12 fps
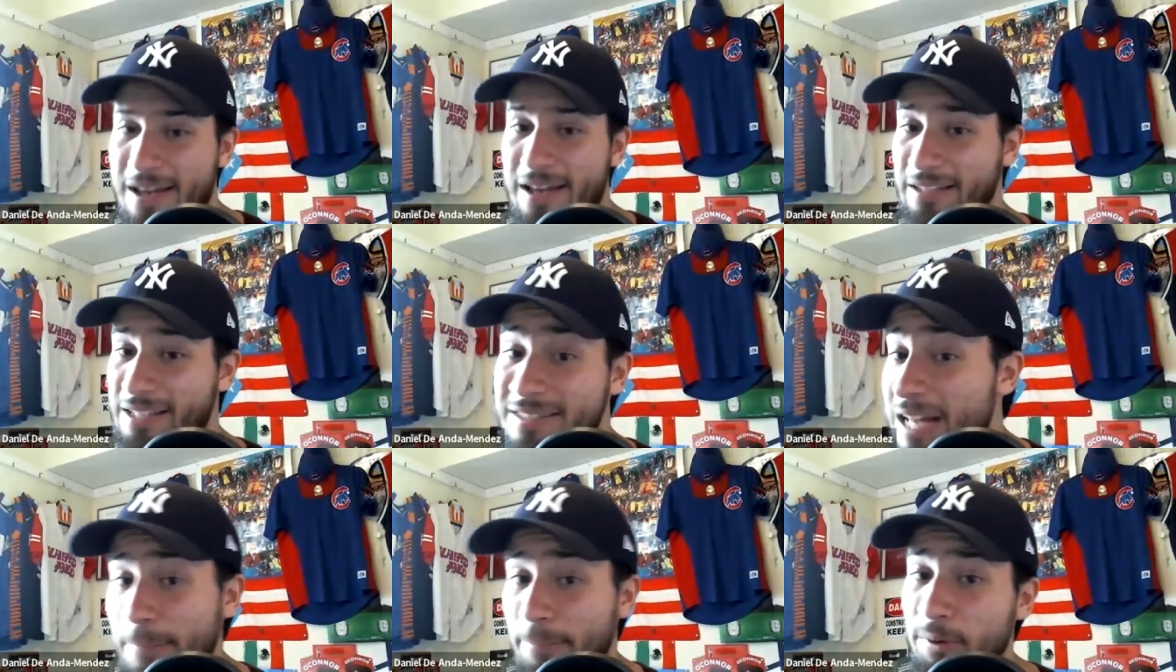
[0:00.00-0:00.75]
He's
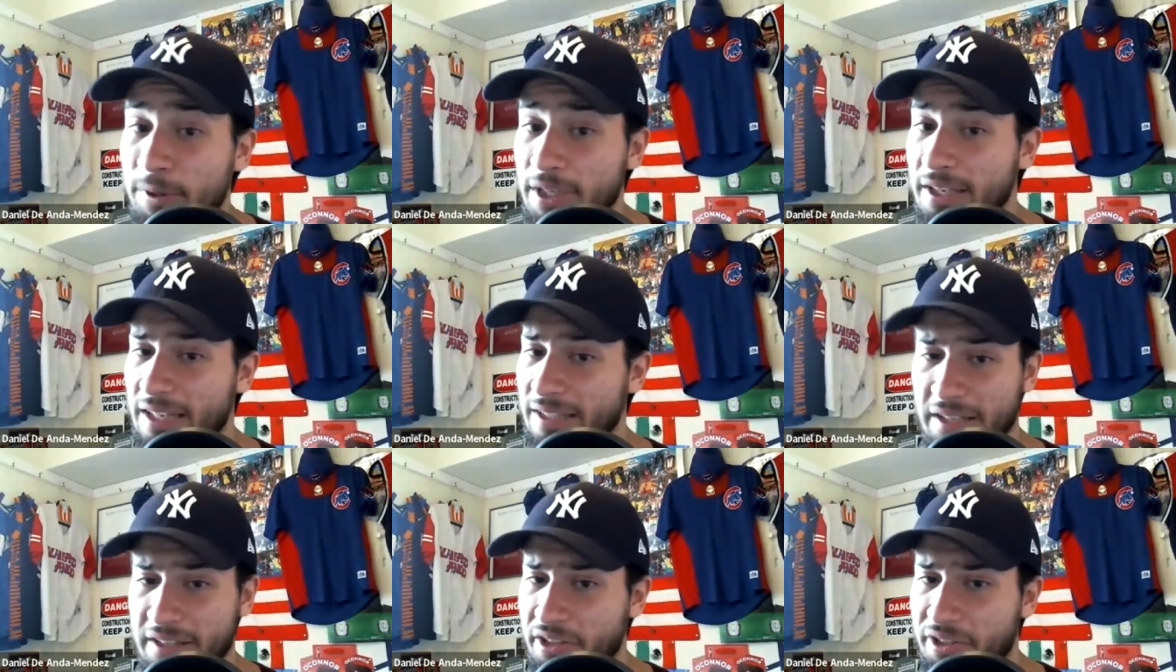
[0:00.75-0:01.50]
not borderline
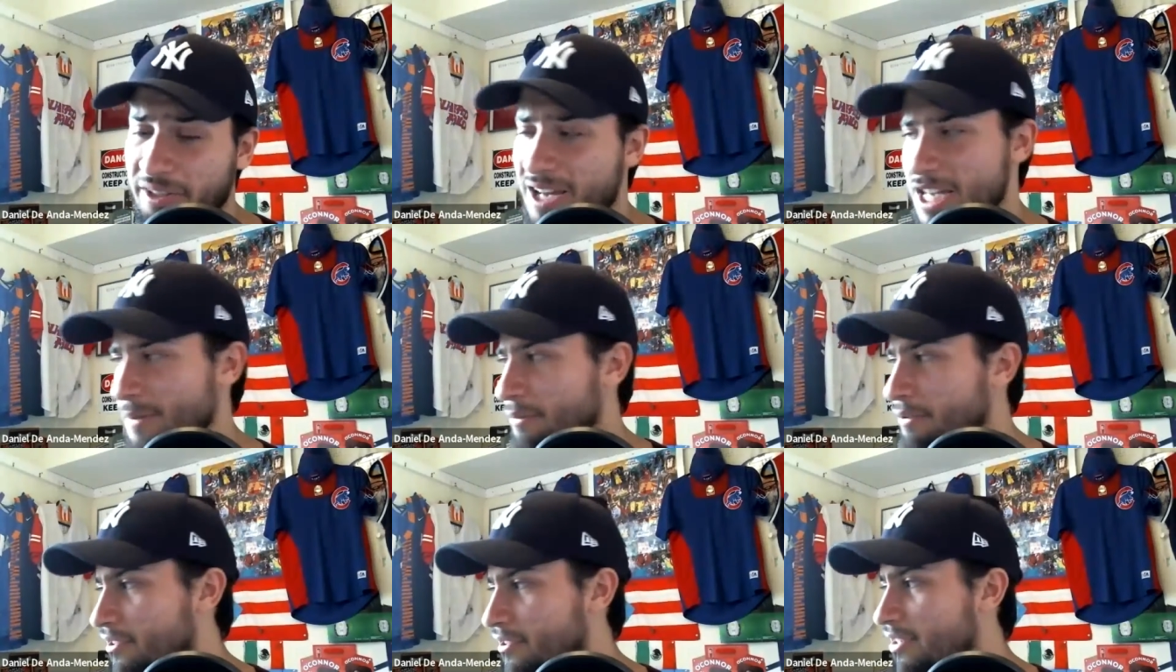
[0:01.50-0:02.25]
like the other guys we were
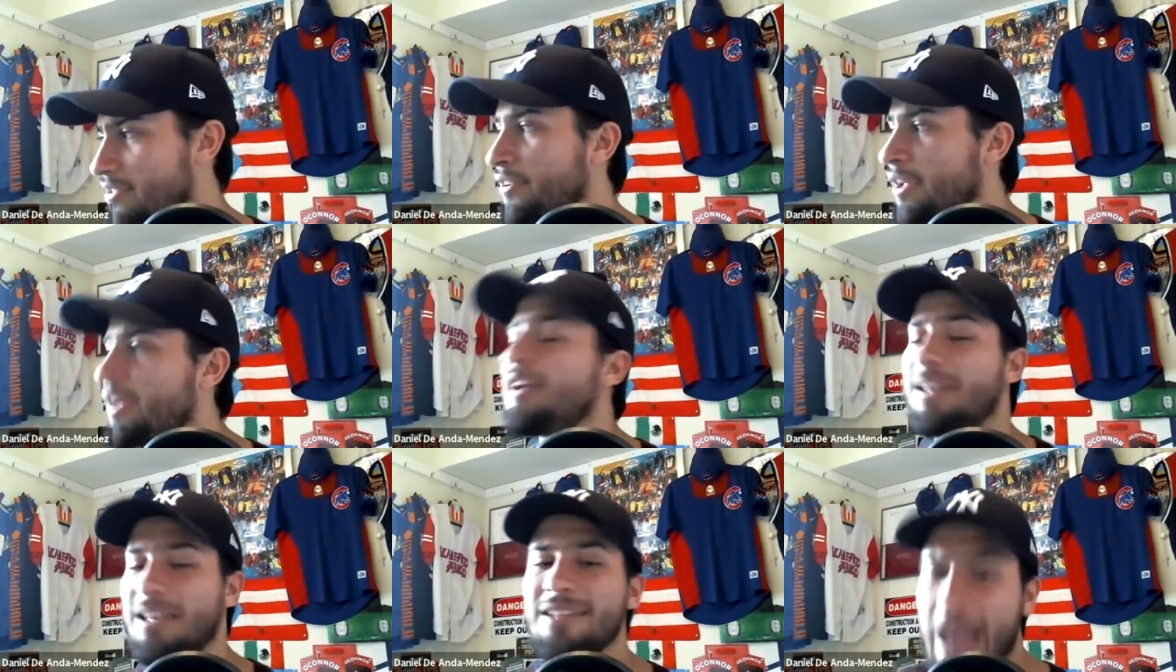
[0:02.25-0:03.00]
discussing.
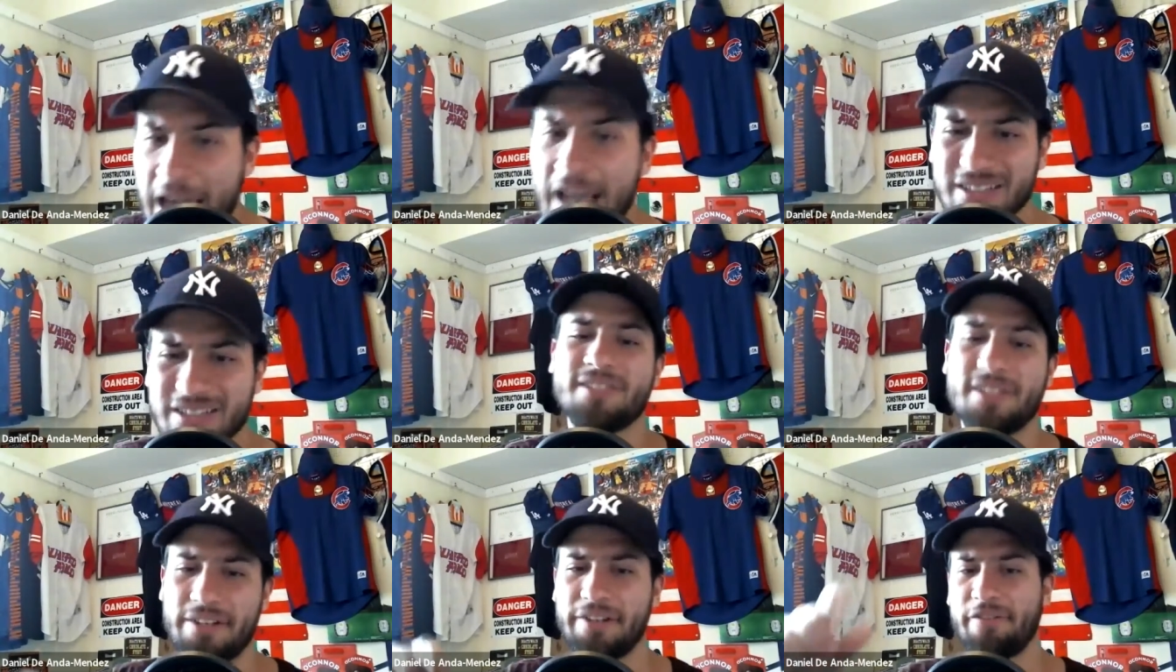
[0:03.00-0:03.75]
He's actually
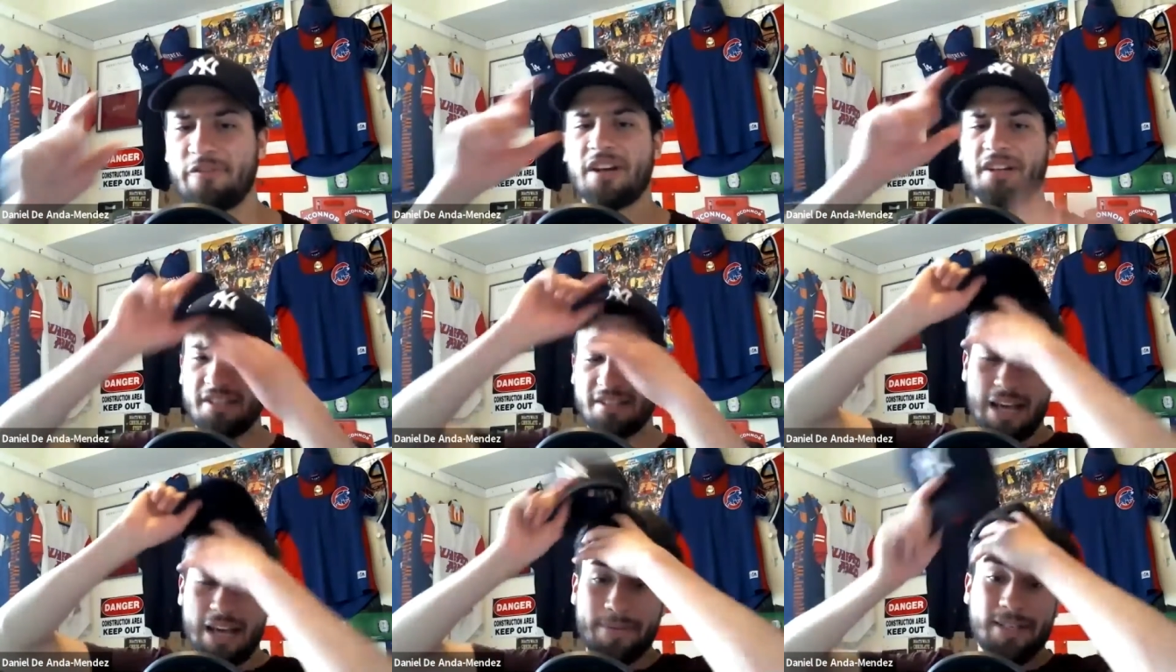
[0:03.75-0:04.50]
solidified in the top